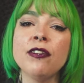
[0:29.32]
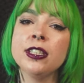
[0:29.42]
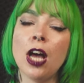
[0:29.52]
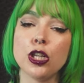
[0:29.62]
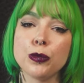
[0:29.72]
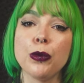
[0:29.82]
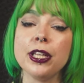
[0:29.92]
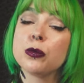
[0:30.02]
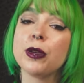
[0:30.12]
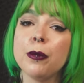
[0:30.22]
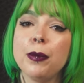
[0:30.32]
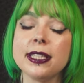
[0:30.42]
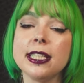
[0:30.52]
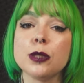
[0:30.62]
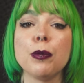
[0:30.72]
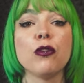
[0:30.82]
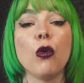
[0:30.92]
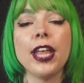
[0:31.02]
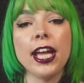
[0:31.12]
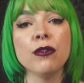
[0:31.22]
seven touchpoints with a business
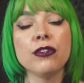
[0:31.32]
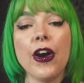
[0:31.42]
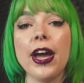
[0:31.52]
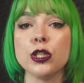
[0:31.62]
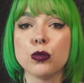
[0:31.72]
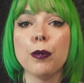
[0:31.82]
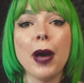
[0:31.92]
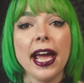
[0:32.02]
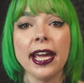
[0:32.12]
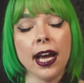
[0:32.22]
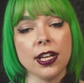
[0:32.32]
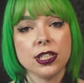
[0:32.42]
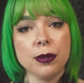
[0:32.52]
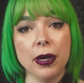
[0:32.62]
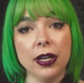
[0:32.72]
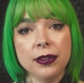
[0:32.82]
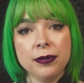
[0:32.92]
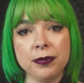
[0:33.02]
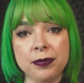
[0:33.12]
before they convert into a paying customer.